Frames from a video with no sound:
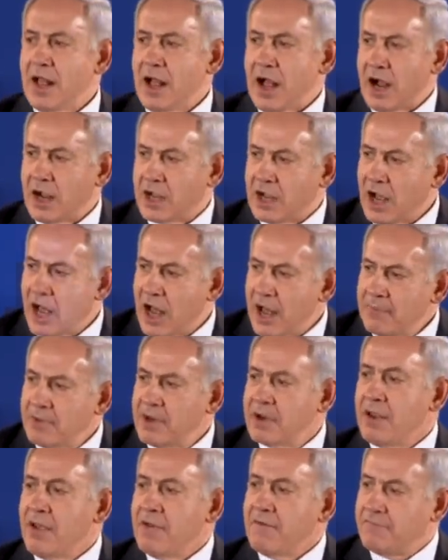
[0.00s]
a
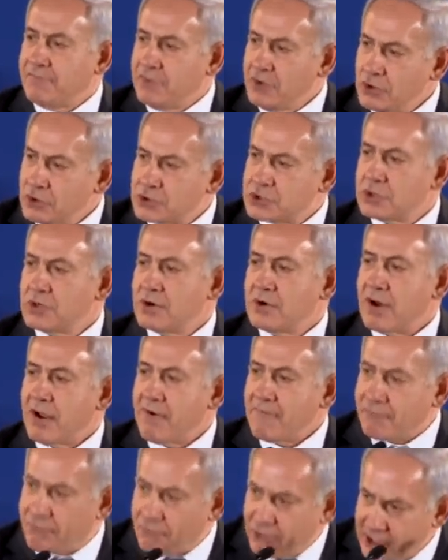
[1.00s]
common future
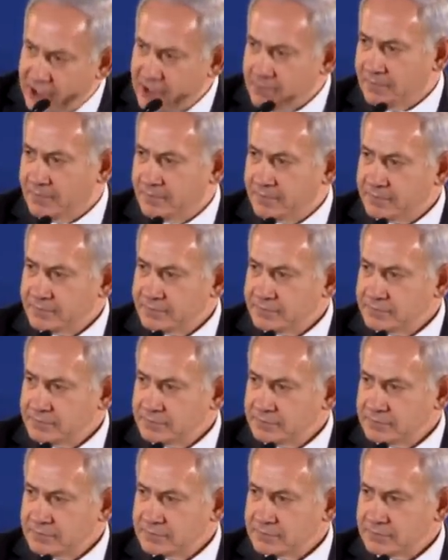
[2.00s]
of freedom.
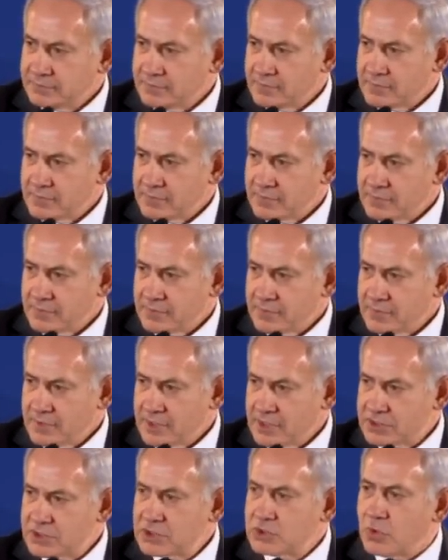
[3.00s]

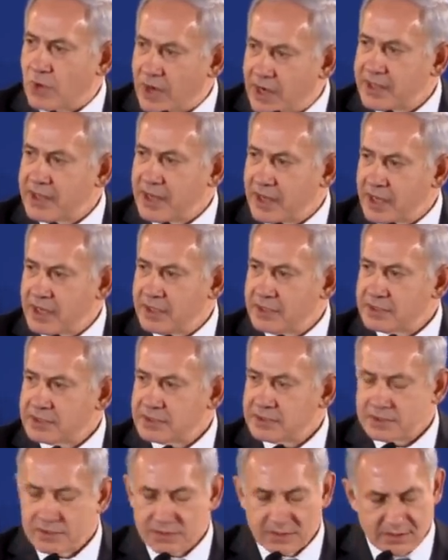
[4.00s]
This is why they hate
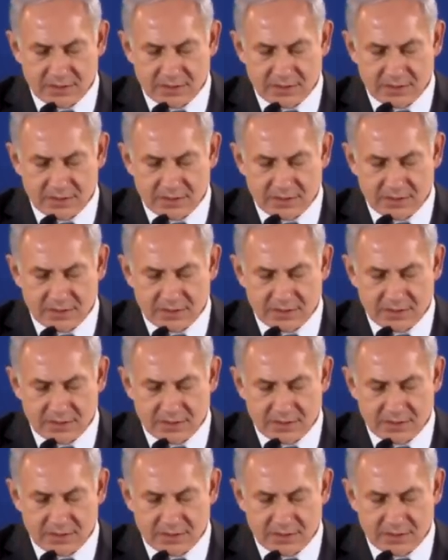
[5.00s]
us.